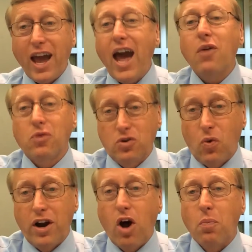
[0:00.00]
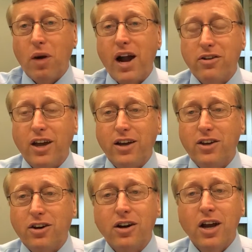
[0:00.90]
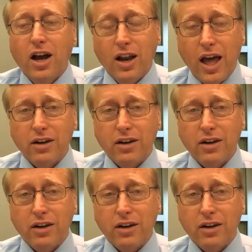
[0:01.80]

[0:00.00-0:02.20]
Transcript: all they had was one home buyer that year.